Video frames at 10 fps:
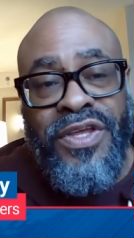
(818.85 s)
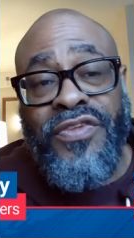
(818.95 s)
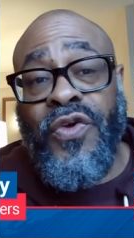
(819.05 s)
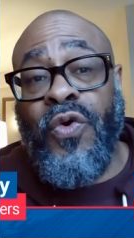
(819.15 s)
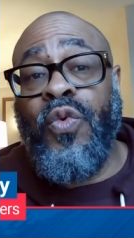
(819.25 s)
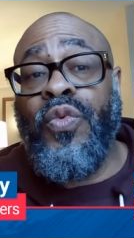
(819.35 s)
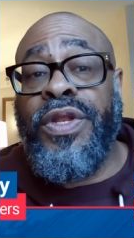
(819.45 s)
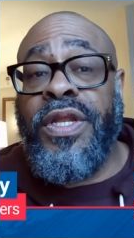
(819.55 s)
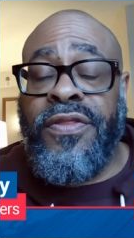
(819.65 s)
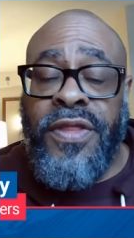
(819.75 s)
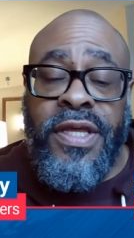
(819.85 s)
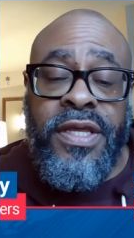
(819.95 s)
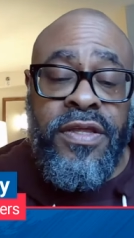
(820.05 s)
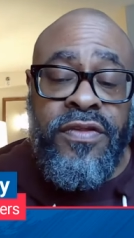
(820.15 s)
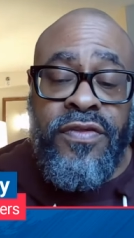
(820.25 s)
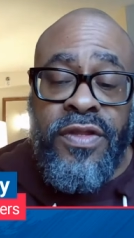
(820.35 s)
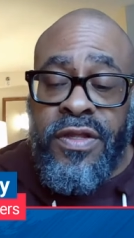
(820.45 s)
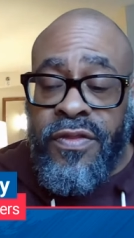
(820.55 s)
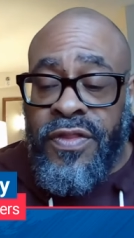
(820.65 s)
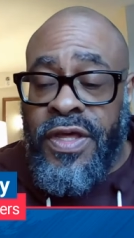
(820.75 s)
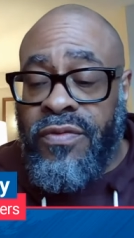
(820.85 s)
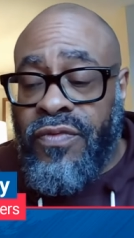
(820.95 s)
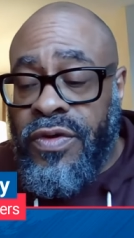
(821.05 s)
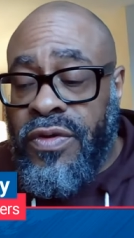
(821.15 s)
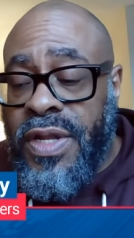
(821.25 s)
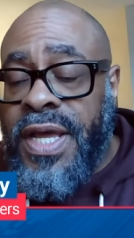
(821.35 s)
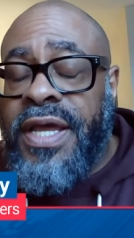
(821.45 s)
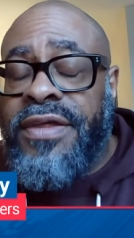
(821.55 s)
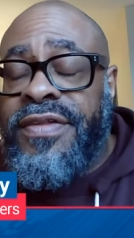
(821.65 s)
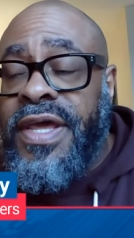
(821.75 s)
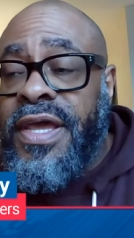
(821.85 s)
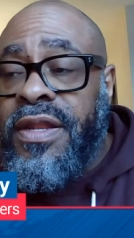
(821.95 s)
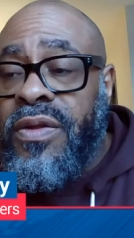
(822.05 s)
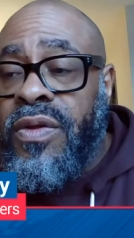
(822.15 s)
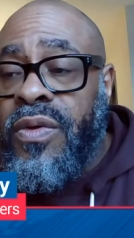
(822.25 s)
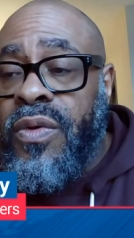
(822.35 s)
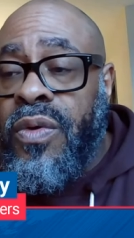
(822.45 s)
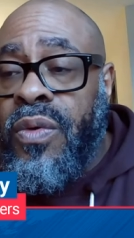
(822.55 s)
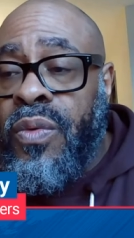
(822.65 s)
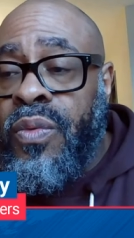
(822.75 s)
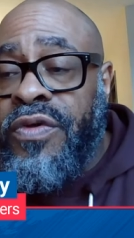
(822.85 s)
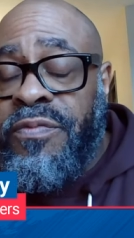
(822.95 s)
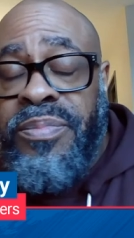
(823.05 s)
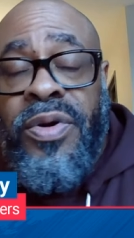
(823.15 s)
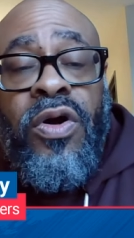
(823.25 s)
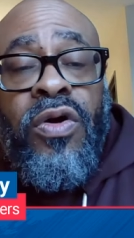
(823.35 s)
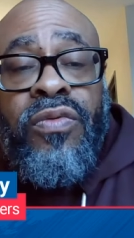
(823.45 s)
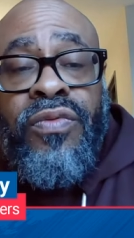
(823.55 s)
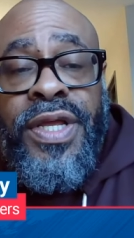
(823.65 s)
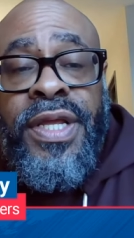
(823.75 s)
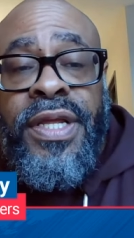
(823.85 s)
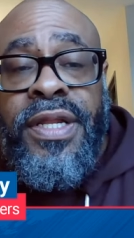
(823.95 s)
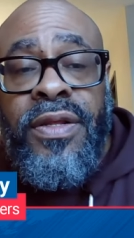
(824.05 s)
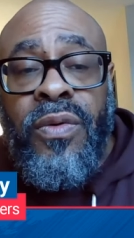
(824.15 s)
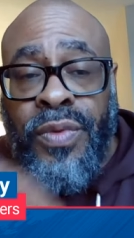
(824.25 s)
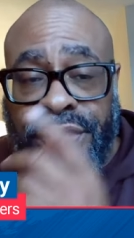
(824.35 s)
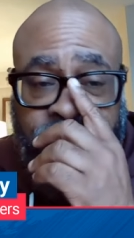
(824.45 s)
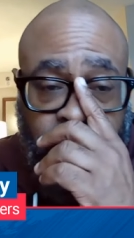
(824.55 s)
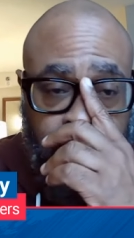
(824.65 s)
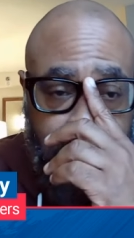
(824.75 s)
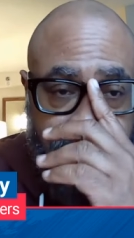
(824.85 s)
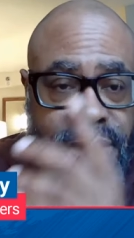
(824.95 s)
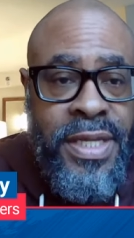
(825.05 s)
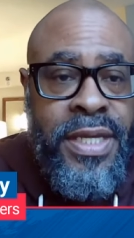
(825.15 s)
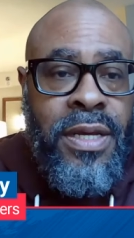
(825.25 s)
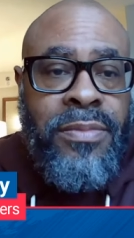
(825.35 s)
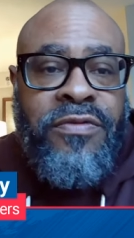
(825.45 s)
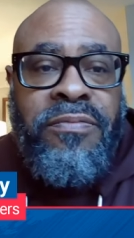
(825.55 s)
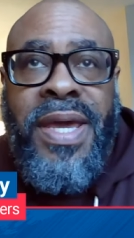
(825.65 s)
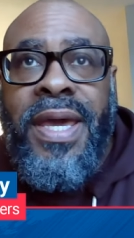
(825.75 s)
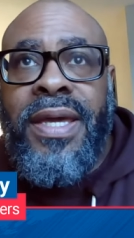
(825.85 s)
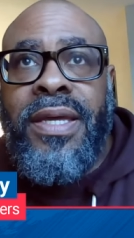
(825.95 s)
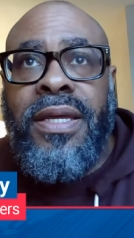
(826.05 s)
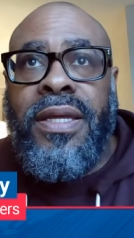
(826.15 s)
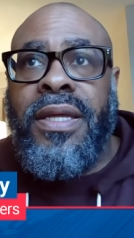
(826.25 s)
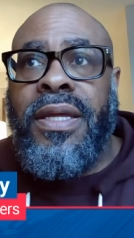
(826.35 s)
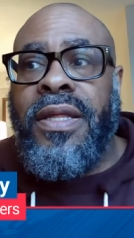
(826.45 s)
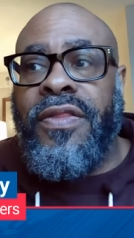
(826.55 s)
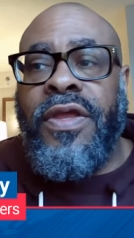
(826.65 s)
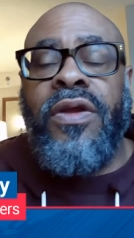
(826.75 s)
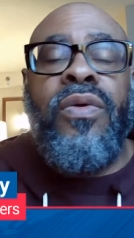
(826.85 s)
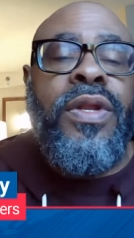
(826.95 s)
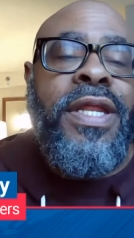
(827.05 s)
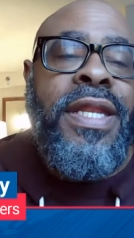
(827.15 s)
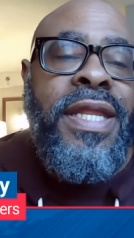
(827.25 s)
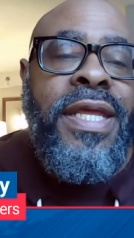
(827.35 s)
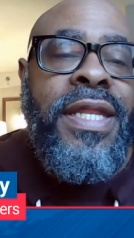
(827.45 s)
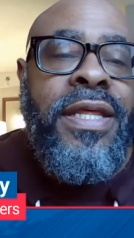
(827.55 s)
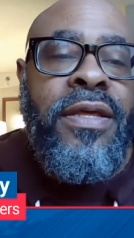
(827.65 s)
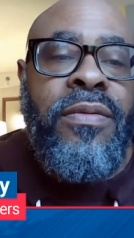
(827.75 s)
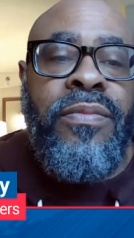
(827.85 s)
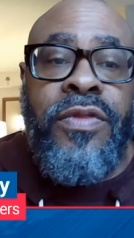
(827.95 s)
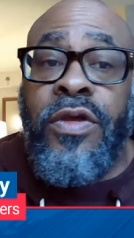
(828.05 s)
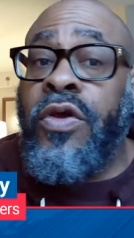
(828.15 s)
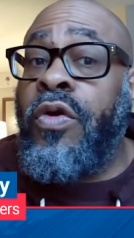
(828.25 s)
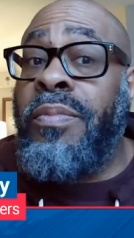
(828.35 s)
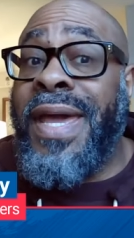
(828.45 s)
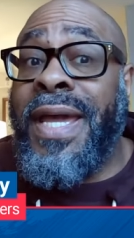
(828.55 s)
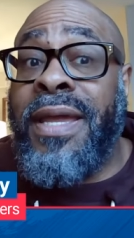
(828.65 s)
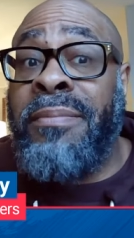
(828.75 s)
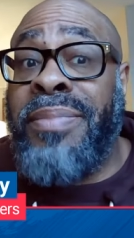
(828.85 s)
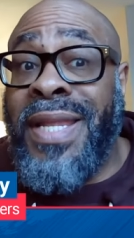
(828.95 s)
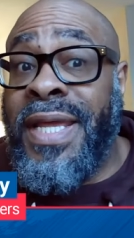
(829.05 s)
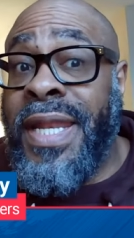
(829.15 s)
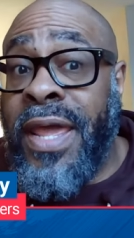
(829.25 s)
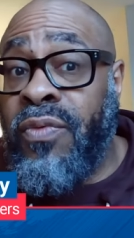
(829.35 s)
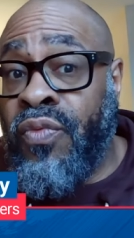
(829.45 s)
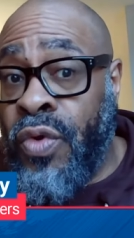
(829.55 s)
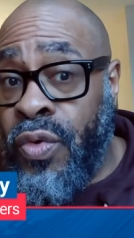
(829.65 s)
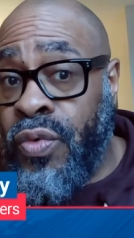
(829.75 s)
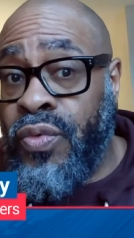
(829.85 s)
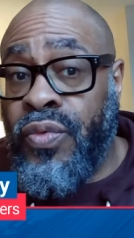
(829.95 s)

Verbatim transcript: So the thing is, they realize that with Paul Reed, when Joel Embiid comes back, they're going to need him to go back and play that role.